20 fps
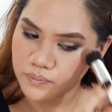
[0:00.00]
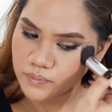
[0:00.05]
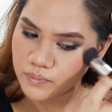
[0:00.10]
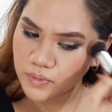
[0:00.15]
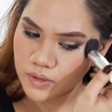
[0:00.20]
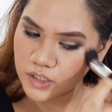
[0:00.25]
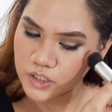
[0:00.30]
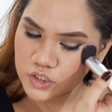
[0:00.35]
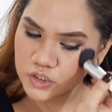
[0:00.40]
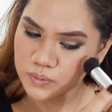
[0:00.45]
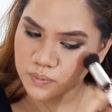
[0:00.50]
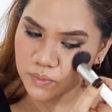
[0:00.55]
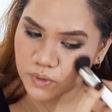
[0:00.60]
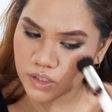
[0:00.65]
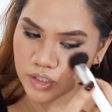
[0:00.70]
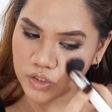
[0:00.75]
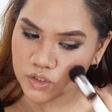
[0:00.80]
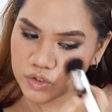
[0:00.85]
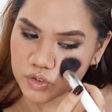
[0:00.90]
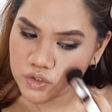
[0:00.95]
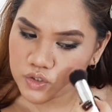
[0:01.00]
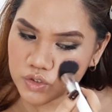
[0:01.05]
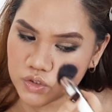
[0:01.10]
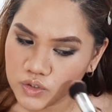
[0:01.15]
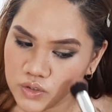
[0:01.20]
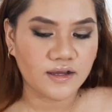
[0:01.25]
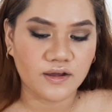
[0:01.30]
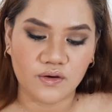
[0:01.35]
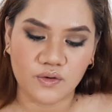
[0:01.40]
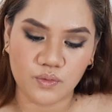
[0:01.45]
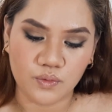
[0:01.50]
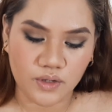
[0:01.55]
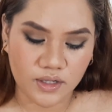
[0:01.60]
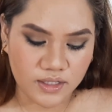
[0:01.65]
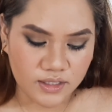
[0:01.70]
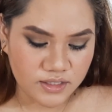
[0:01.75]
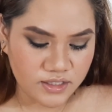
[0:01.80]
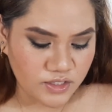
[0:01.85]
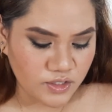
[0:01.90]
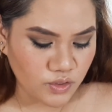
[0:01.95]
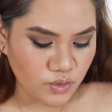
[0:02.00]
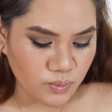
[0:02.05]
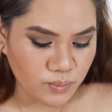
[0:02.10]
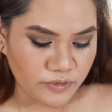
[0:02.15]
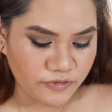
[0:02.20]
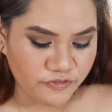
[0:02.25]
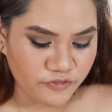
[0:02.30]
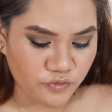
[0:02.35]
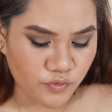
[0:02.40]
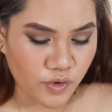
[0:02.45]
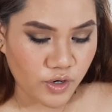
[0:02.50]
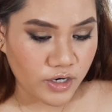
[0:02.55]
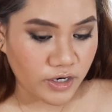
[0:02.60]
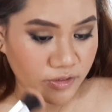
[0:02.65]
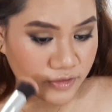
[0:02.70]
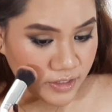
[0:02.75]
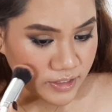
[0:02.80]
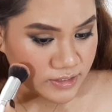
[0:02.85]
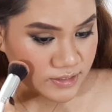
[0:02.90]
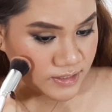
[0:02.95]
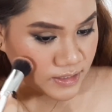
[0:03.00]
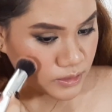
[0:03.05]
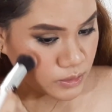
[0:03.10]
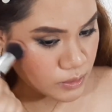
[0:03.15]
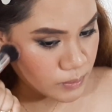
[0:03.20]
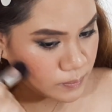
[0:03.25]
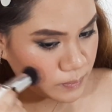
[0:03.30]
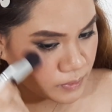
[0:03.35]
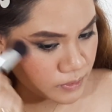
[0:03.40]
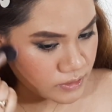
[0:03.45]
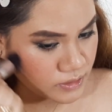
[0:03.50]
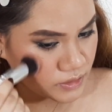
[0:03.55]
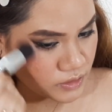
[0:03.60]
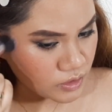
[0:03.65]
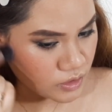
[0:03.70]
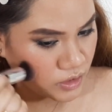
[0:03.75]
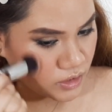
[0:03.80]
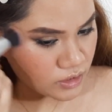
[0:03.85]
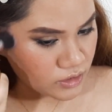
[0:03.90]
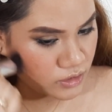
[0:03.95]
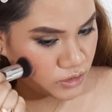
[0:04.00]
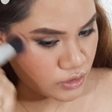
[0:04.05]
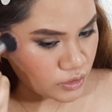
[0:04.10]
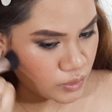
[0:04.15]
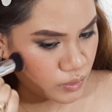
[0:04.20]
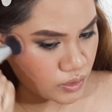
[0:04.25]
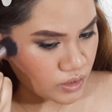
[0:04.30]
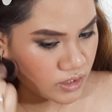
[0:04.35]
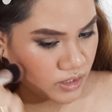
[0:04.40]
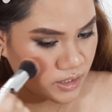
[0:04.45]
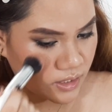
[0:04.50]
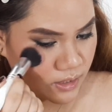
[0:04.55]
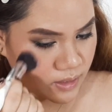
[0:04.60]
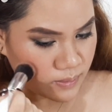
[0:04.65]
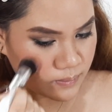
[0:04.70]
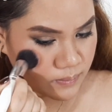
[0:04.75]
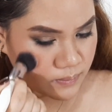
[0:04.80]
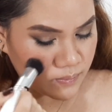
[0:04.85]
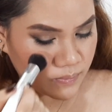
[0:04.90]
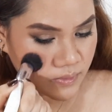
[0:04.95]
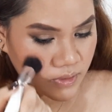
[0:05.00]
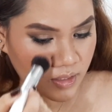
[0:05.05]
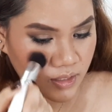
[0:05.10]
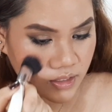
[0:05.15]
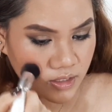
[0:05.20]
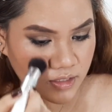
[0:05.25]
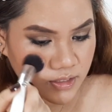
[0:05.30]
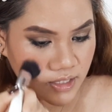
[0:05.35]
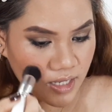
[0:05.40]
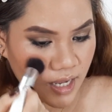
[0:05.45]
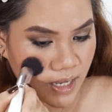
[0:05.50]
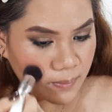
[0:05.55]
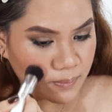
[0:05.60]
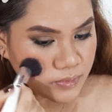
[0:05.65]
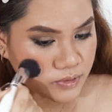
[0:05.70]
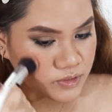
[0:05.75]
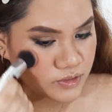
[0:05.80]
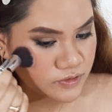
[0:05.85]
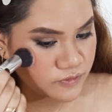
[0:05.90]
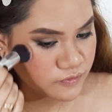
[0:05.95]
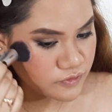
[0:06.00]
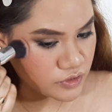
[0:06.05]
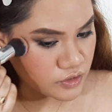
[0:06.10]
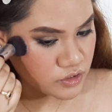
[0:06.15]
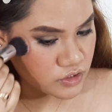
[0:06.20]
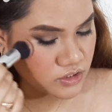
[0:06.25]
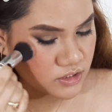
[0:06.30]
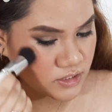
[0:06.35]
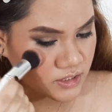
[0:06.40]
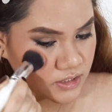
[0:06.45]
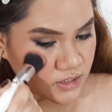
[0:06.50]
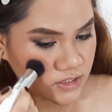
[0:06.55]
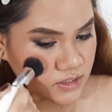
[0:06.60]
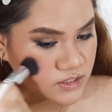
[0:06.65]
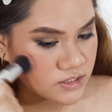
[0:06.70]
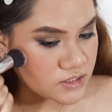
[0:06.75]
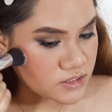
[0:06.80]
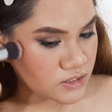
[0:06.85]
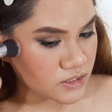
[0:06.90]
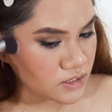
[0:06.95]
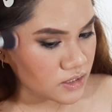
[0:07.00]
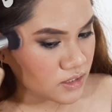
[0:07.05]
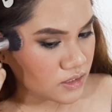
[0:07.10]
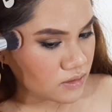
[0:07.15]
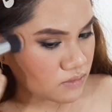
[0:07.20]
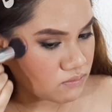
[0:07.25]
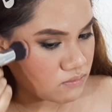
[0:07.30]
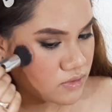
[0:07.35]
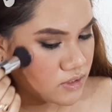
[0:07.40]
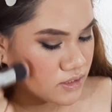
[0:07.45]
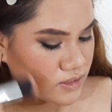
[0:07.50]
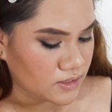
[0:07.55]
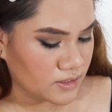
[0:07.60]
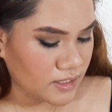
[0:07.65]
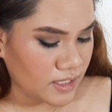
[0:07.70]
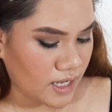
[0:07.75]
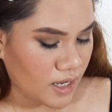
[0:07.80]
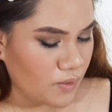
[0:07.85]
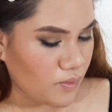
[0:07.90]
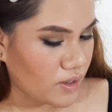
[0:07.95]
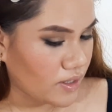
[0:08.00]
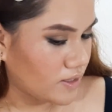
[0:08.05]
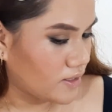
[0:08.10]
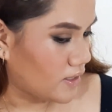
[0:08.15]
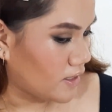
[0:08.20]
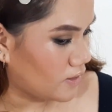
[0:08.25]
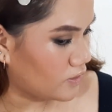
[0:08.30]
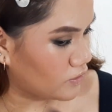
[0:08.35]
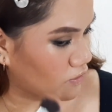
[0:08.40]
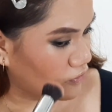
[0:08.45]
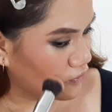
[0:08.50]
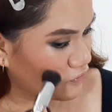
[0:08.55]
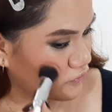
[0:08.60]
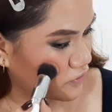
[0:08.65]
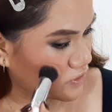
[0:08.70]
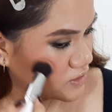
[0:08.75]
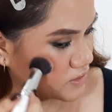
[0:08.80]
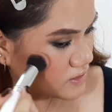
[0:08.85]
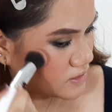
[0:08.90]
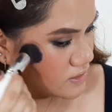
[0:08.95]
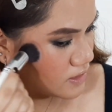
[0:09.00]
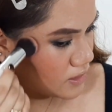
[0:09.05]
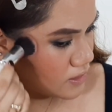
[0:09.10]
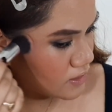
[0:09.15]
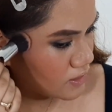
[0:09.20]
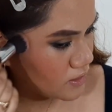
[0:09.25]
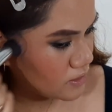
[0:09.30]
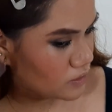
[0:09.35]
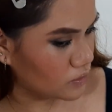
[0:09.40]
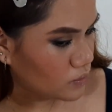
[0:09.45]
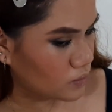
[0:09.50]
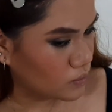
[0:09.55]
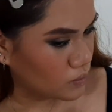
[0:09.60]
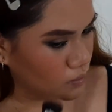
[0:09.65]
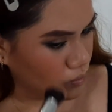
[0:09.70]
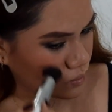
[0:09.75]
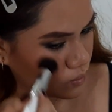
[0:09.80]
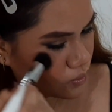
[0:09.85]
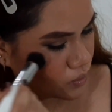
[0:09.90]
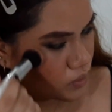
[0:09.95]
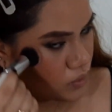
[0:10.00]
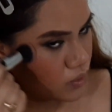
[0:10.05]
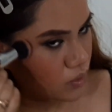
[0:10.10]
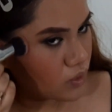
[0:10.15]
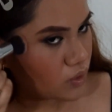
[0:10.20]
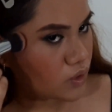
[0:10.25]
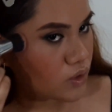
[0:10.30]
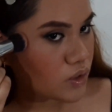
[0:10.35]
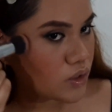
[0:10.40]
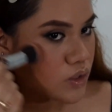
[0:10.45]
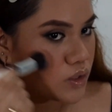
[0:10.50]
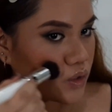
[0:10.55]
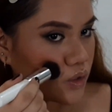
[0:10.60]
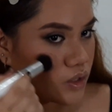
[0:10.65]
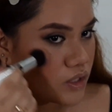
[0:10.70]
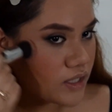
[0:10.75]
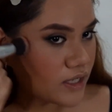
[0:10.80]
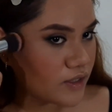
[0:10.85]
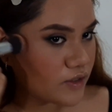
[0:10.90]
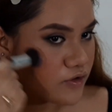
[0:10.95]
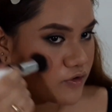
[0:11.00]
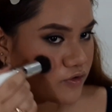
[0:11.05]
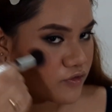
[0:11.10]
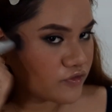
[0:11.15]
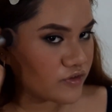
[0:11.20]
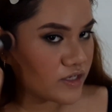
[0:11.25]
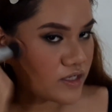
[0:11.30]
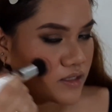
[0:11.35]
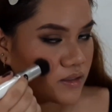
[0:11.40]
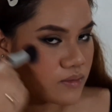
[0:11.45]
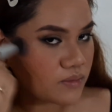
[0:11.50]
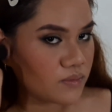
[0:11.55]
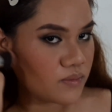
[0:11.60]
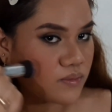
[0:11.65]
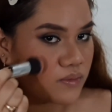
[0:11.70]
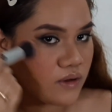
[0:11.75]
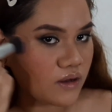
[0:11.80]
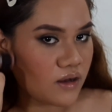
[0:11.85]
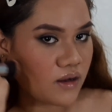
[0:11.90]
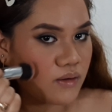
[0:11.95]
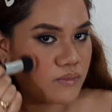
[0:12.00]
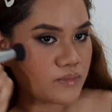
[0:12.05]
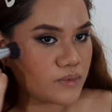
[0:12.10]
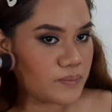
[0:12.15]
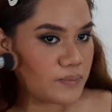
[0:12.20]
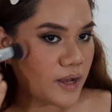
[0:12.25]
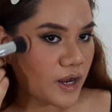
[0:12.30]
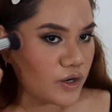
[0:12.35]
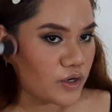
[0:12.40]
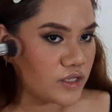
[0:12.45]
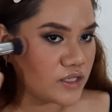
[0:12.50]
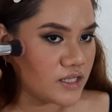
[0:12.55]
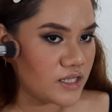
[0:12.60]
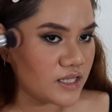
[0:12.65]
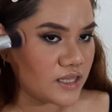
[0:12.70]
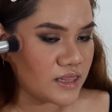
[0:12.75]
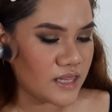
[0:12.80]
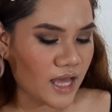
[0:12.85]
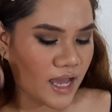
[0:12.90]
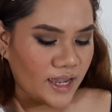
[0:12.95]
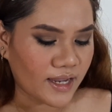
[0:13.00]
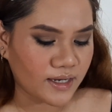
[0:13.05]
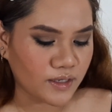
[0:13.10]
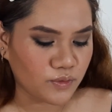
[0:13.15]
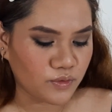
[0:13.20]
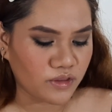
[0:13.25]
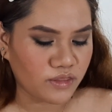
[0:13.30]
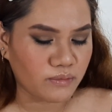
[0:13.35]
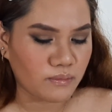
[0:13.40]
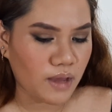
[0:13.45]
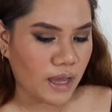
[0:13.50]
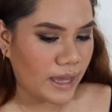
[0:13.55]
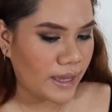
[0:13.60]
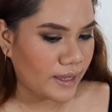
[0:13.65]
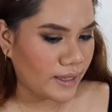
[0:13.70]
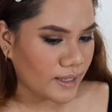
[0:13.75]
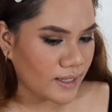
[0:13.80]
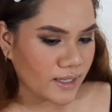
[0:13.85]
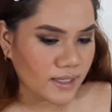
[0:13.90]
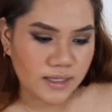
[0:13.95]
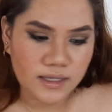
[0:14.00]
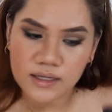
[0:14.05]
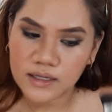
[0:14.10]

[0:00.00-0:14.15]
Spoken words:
blush brush. Well, you know, before they said to put it on your the apples of your cheeks, but now I kind of extend it to kind of a parallel line with my